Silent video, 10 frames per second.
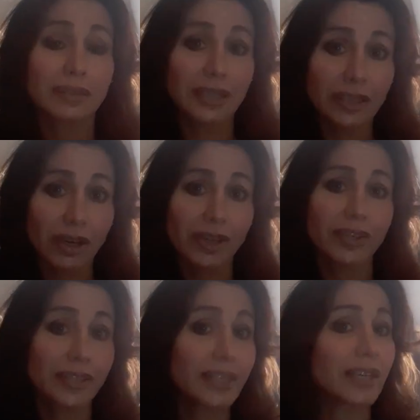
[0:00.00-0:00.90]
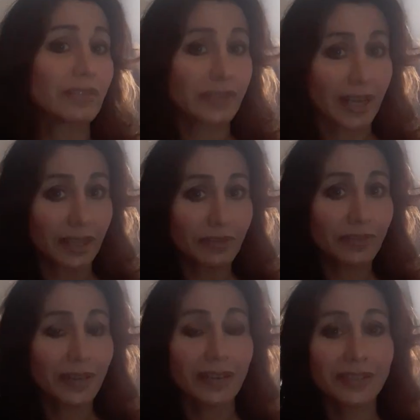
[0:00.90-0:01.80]
the darker side of
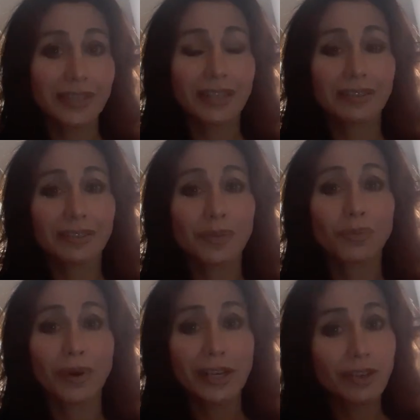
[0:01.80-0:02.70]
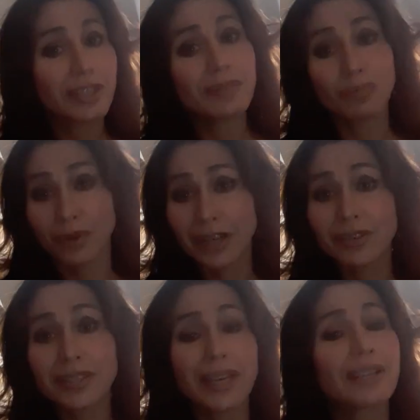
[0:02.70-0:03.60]
life. I've seen the brighter
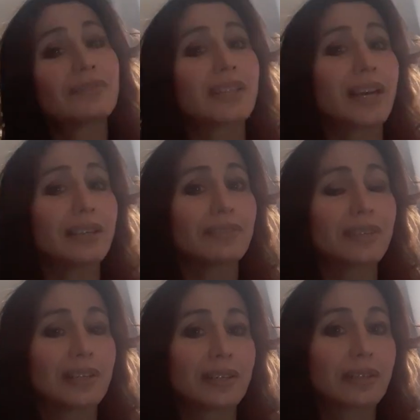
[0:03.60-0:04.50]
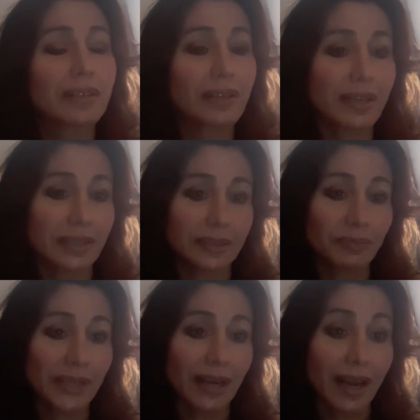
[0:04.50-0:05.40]
side of life,
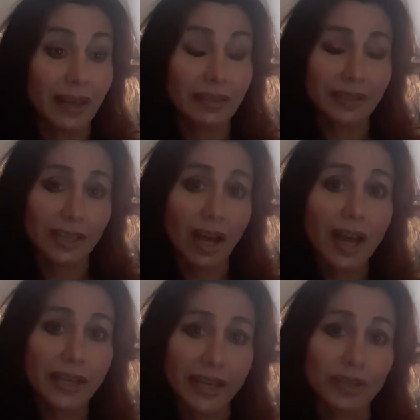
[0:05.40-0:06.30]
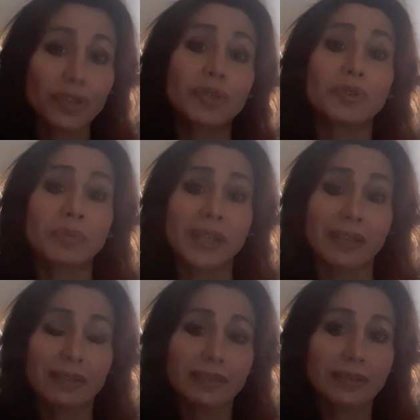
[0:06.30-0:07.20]
but God has shown me,
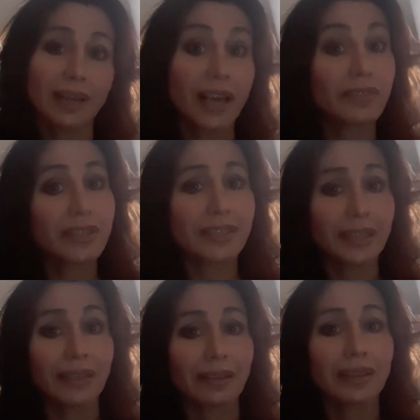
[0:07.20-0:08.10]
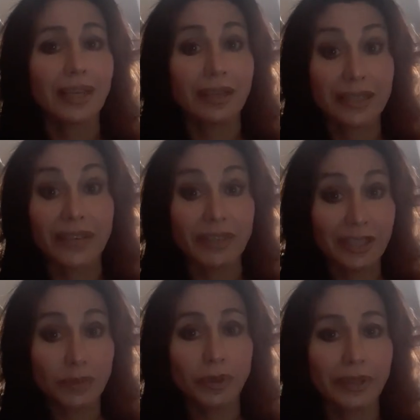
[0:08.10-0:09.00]
I've seen things, I've
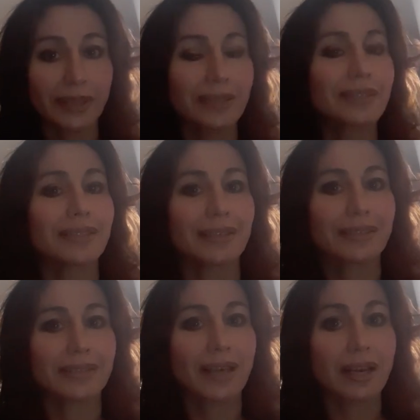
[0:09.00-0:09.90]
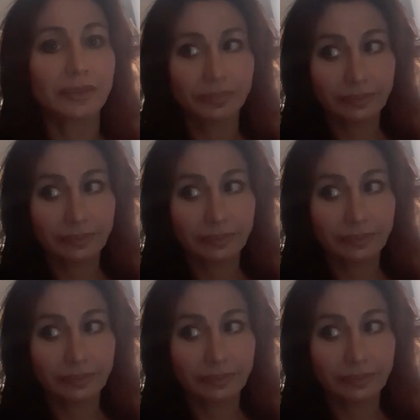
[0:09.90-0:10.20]
experienced things that